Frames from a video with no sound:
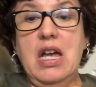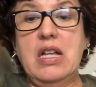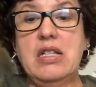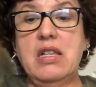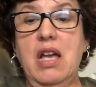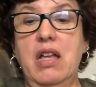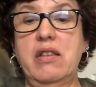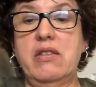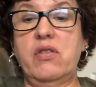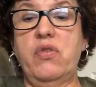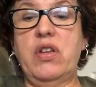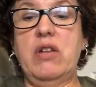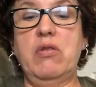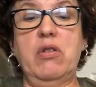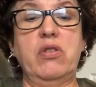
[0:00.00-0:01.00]
Tons of
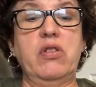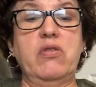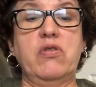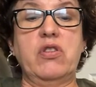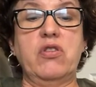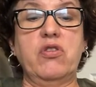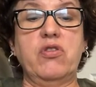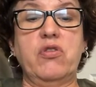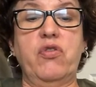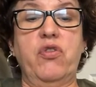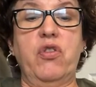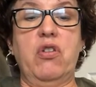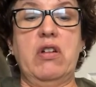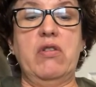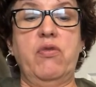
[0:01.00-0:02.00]
heroes have searched
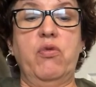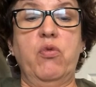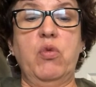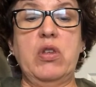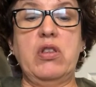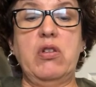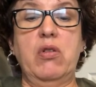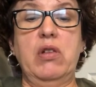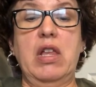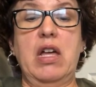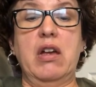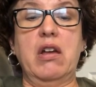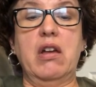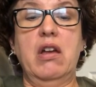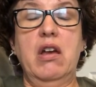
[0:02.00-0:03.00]
for it with no
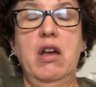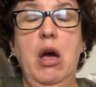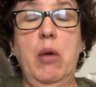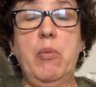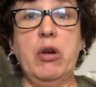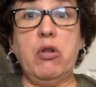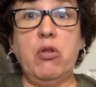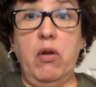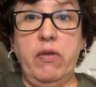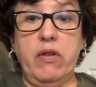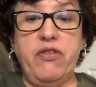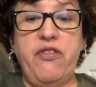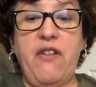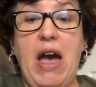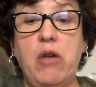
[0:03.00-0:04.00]
luck. But Grover
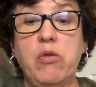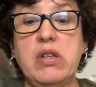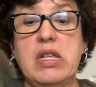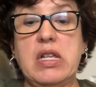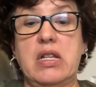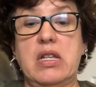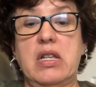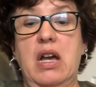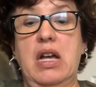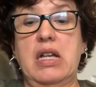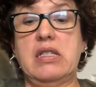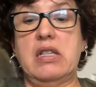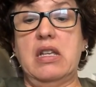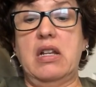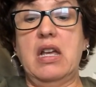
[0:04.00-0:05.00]
found it, I
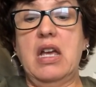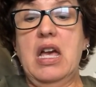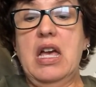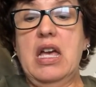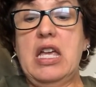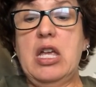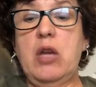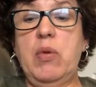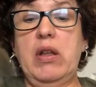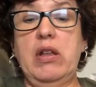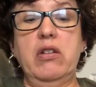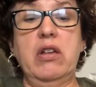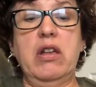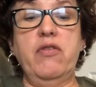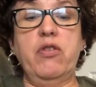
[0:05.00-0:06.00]
said. He went
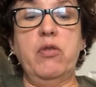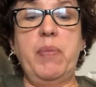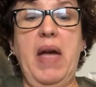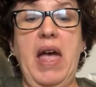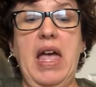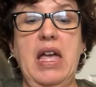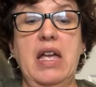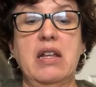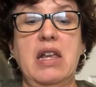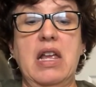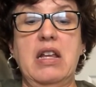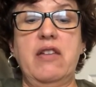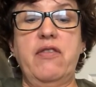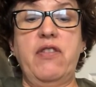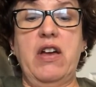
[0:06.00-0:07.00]
looking for Pan,
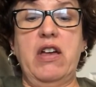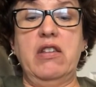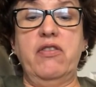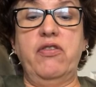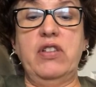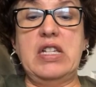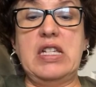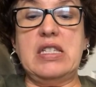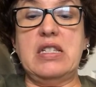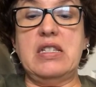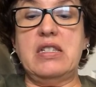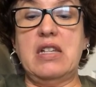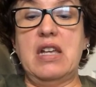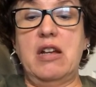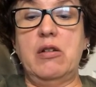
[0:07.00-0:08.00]
and he found the fleece
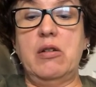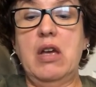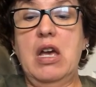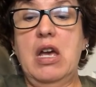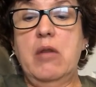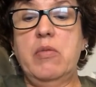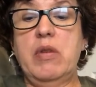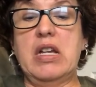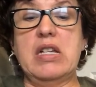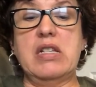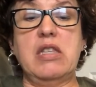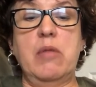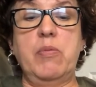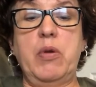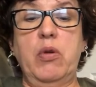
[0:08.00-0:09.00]
instead because
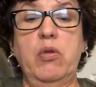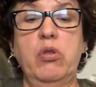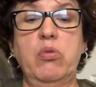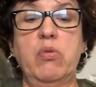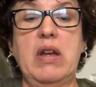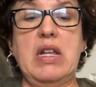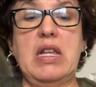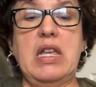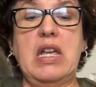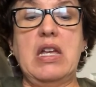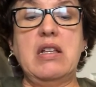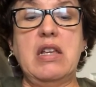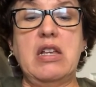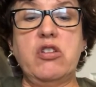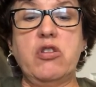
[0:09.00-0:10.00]
they both
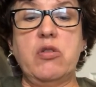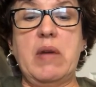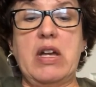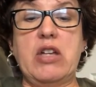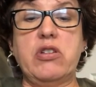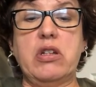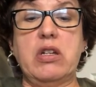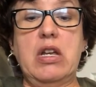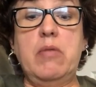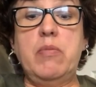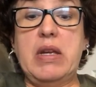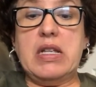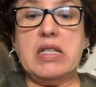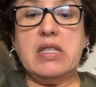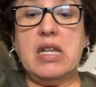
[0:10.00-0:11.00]
radiate nature magic. It
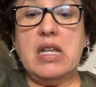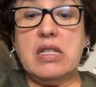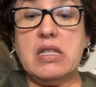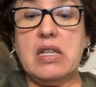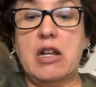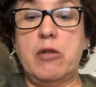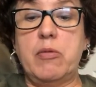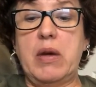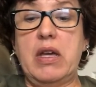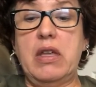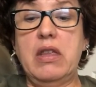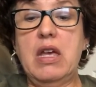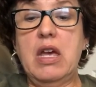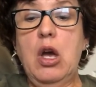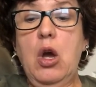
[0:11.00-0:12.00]
makes sense, Annabeth.
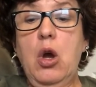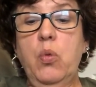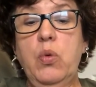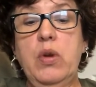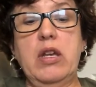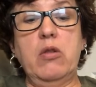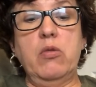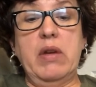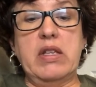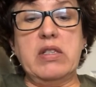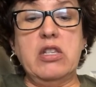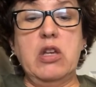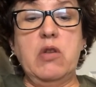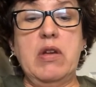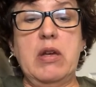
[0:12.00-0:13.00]
We can
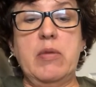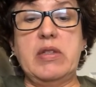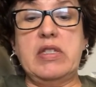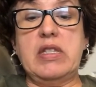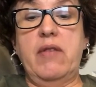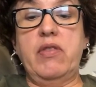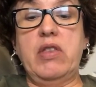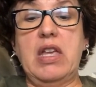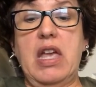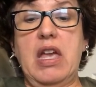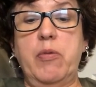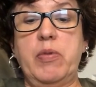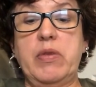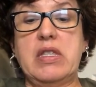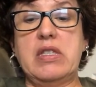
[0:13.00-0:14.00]
rescue him and save the
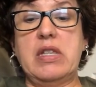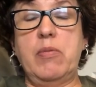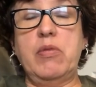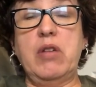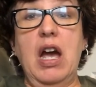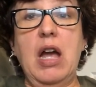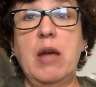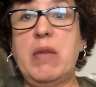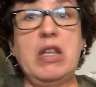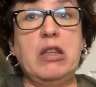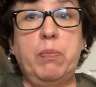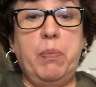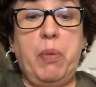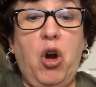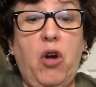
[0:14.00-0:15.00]
camp at the same time.
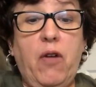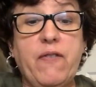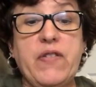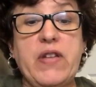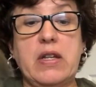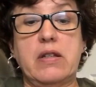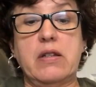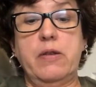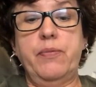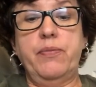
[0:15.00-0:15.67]
It's perfect.